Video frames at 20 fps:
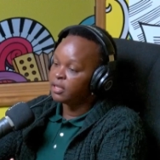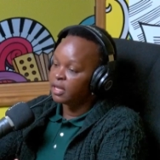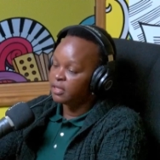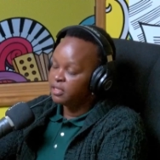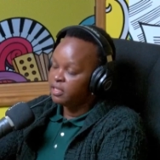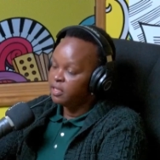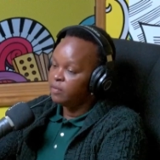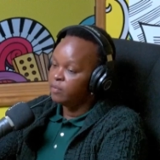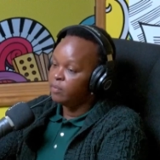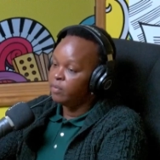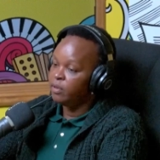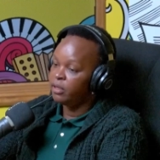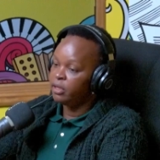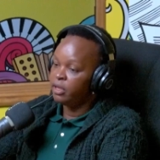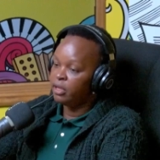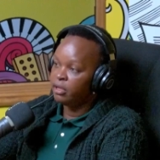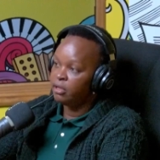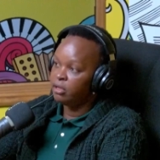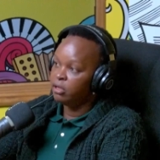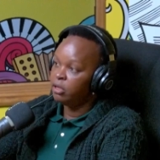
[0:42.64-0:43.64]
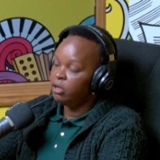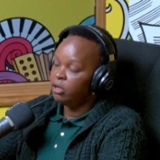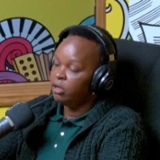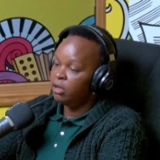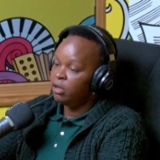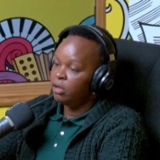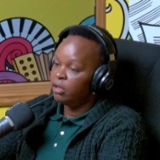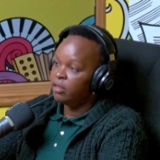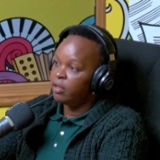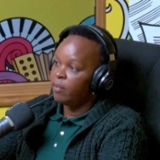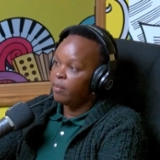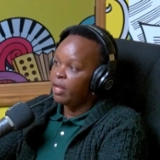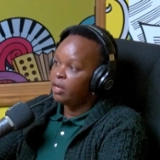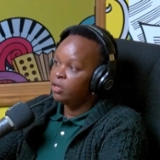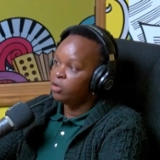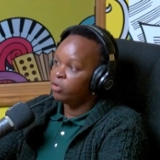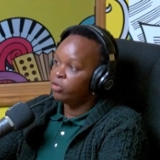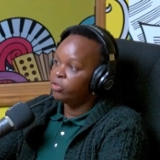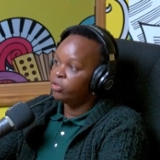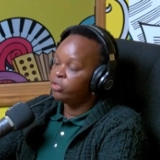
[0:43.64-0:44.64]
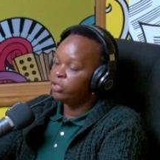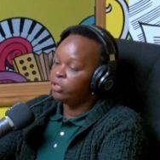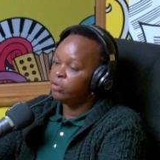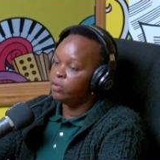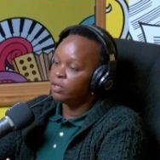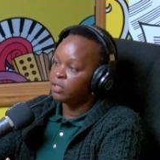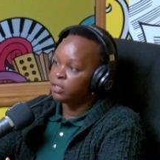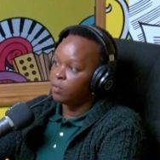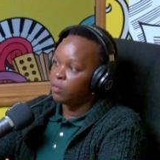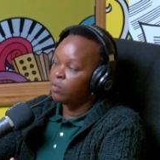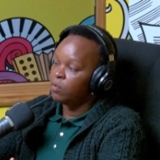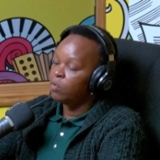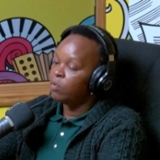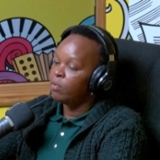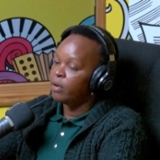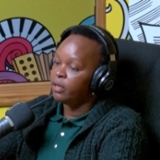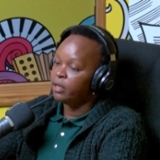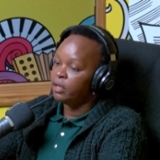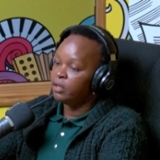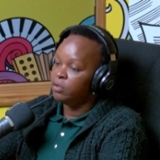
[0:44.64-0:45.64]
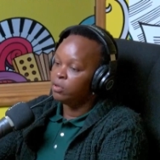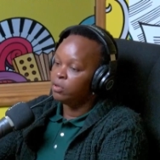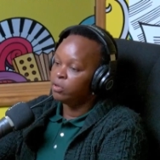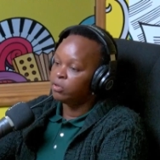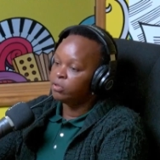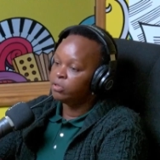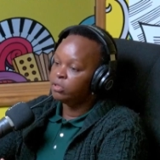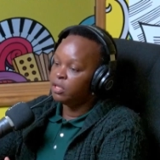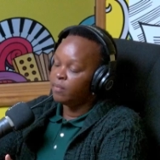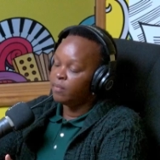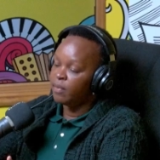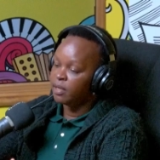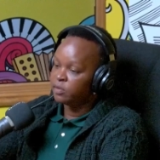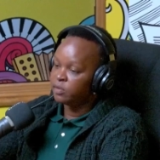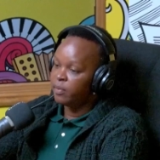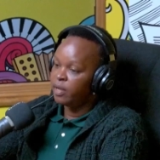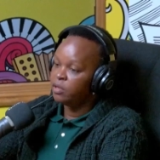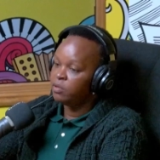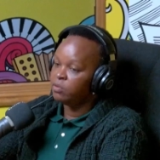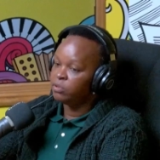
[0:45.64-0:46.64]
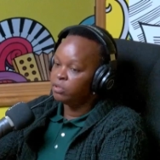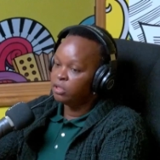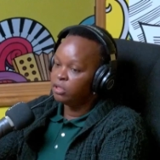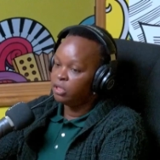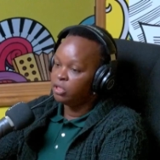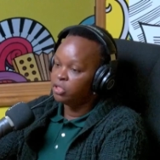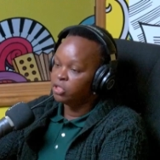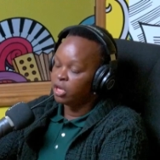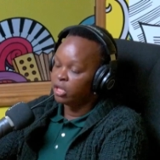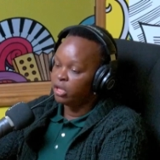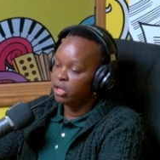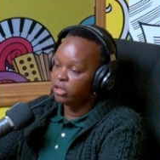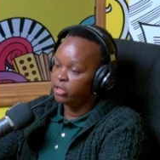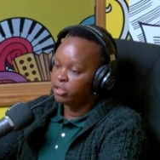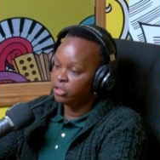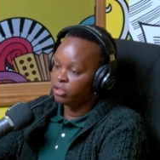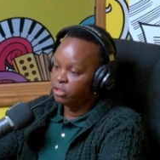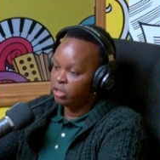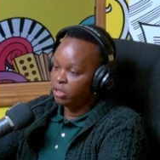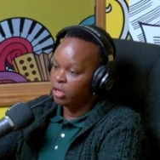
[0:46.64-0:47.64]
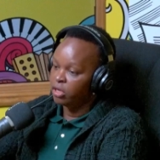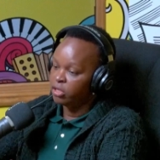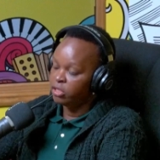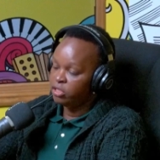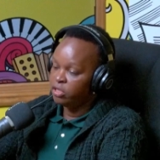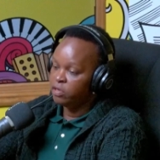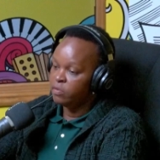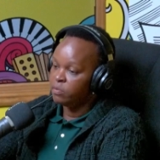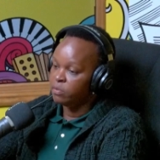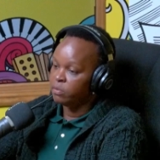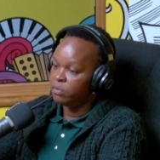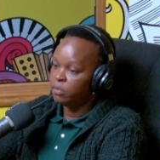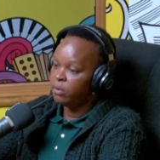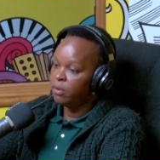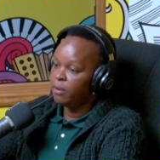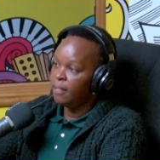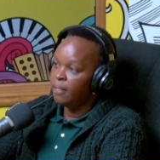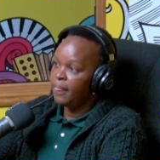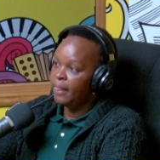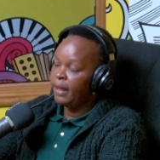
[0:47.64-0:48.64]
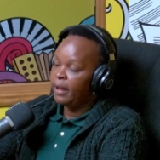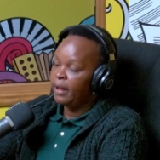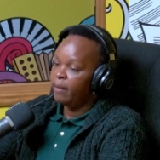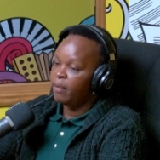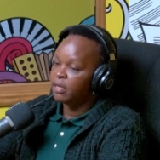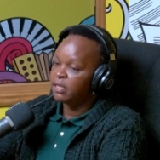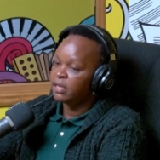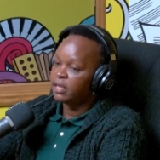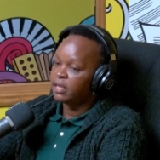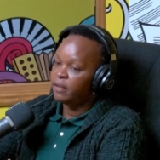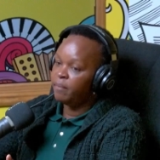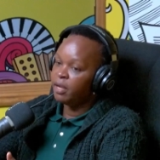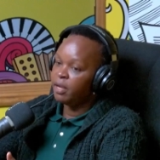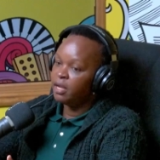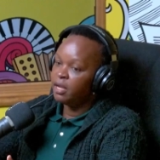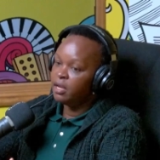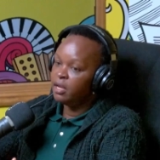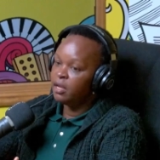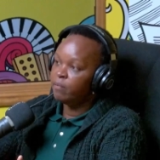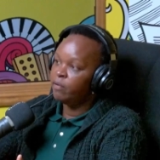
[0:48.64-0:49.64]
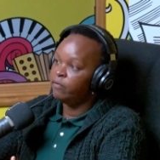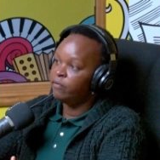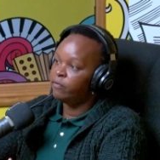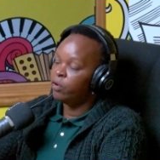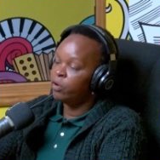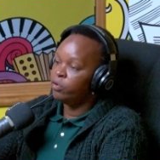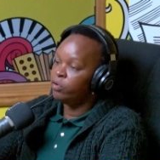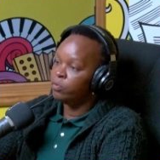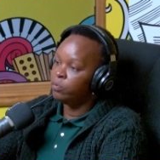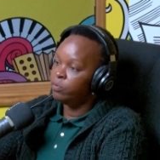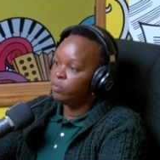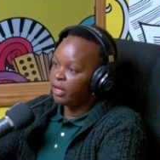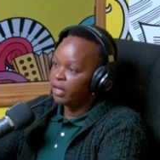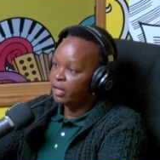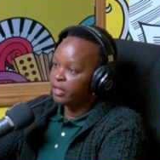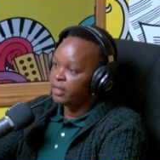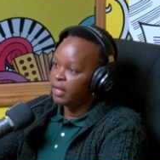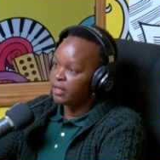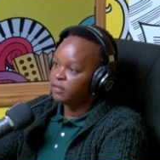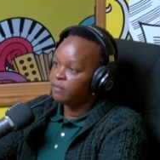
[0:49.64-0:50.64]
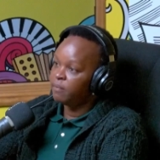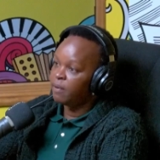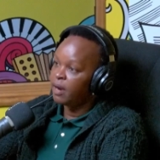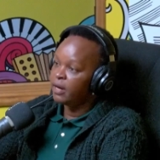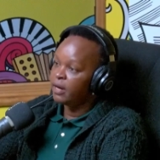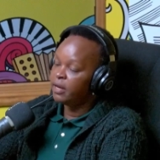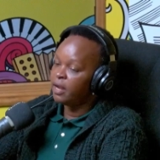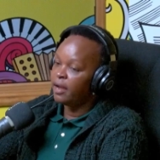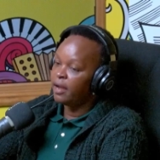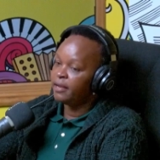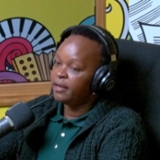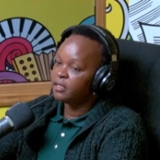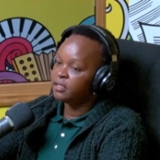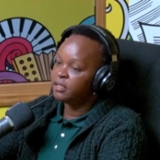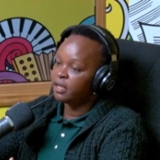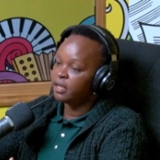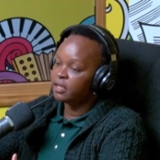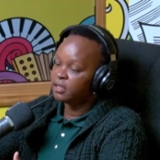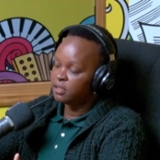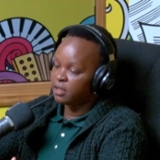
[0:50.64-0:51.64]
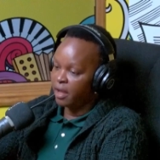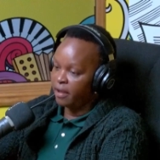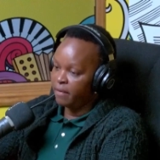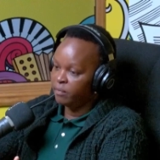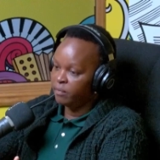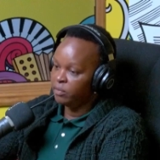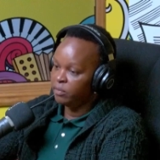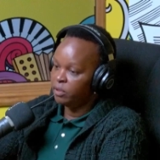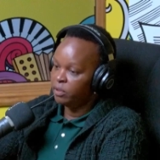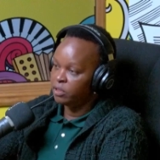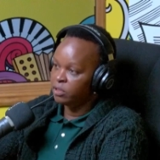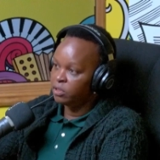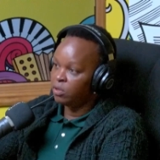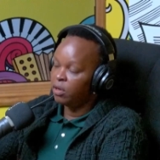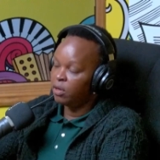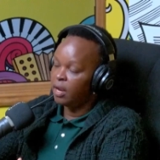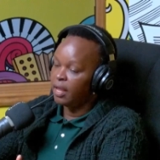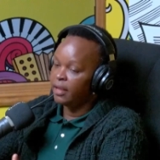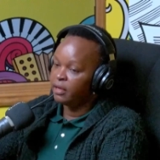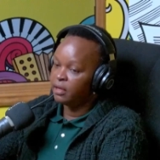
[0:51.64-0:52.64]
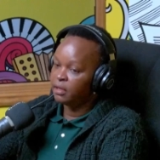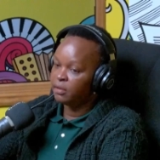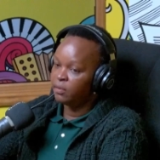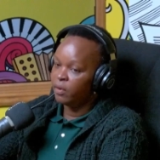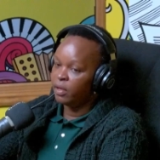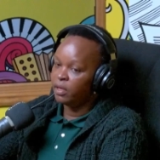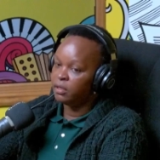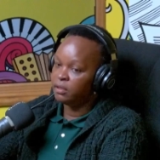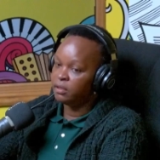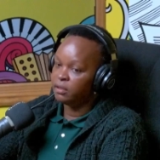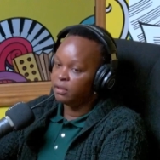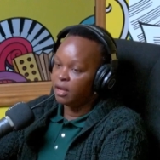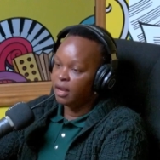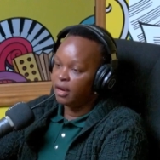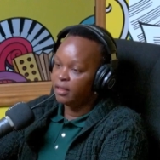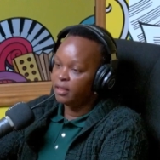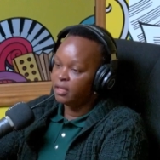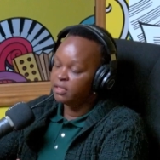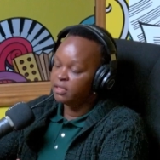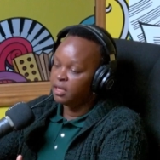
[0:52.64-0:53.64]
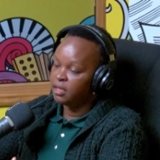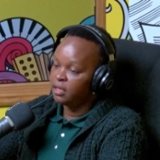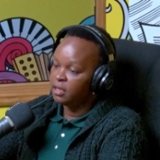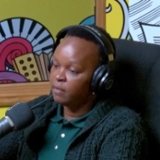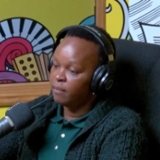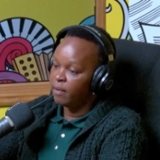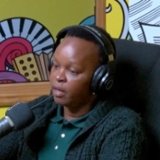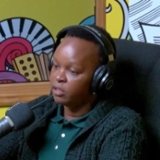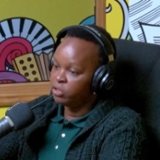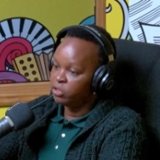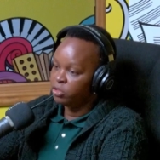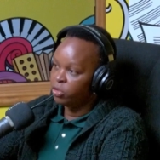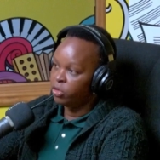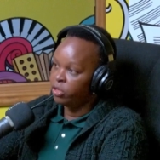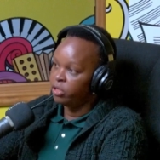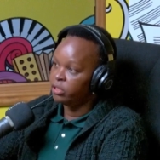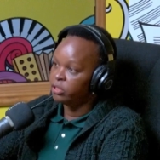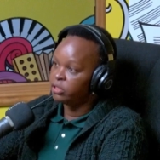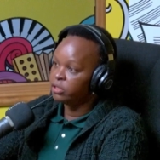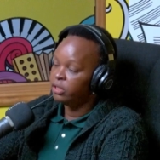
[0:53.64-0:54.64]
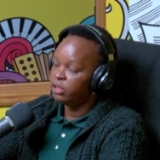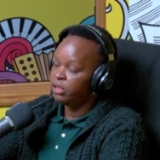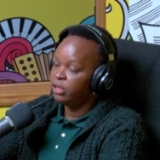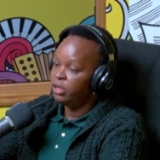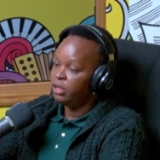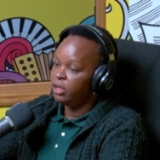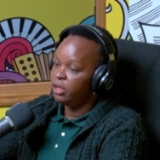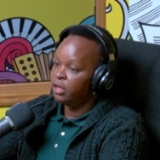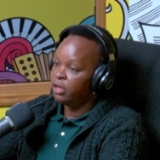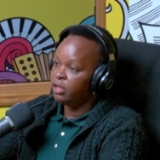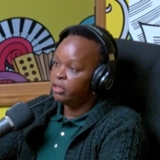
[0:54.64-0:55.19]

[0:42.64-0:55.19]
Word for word: it's a team they the men don't see you as a woman and you don't see them as men you see each other as a team okay but at the beginning before you break that barrier it takes time mm-hmm. it's not mm-hmm. like when another gentleman joins mm-hmm.